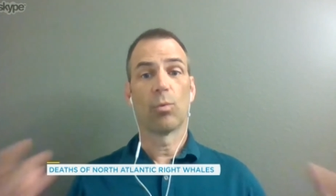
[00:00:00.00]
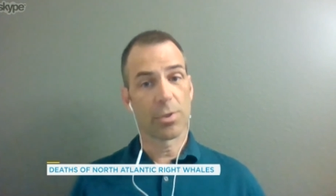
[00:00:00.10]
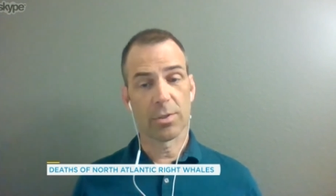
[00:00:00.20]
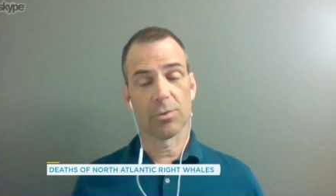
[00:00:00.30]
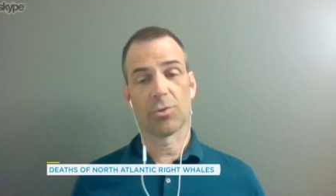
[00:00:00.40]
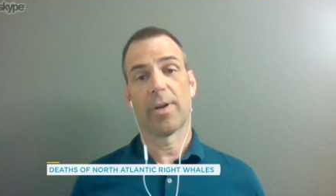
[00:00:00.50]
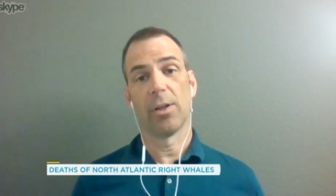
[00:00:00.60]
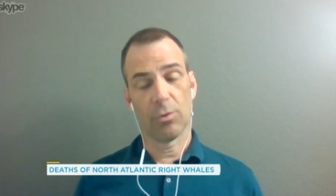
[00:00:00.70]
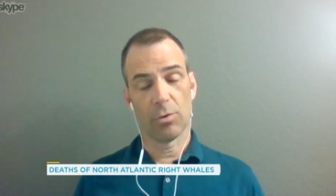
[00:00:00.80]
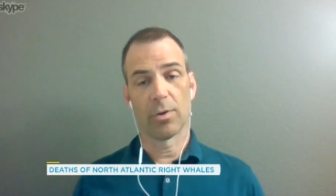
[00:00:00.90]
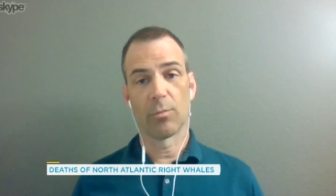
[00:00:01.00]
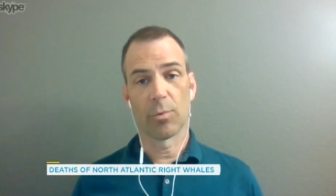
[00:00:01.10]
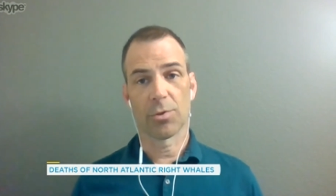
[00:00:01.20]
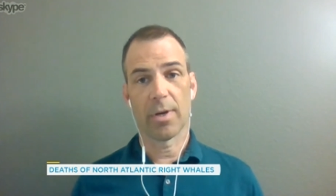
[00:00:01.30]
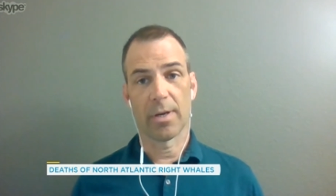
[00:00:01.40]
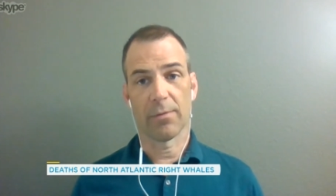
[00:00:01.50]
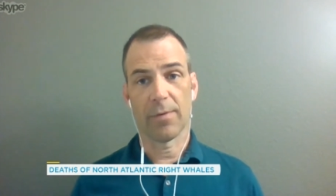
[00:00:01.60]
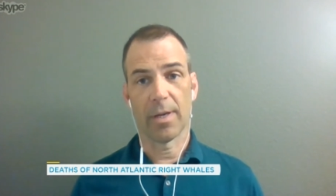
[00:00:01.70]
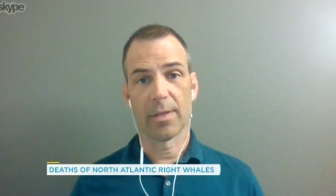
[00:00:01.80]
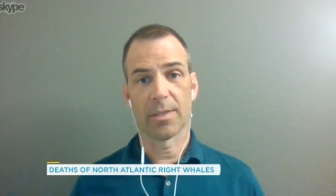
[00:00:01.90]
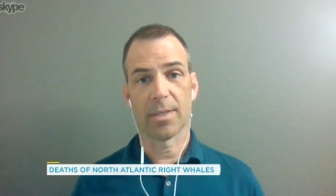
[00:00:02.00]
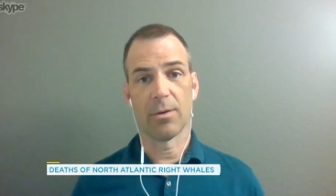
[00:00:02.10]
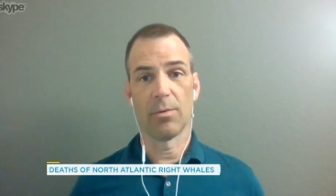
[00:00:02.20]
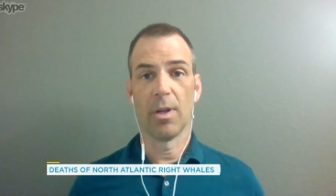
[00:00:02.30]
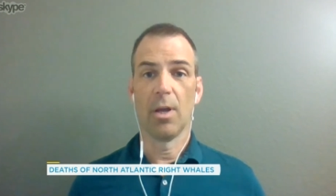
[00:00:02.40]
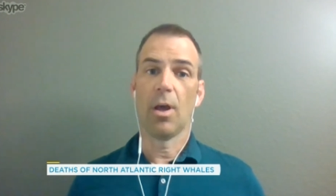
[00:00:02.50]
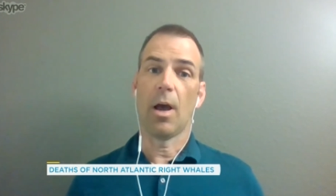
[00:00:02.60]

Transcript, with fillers: We're still trying to learn and we're trying to find this out.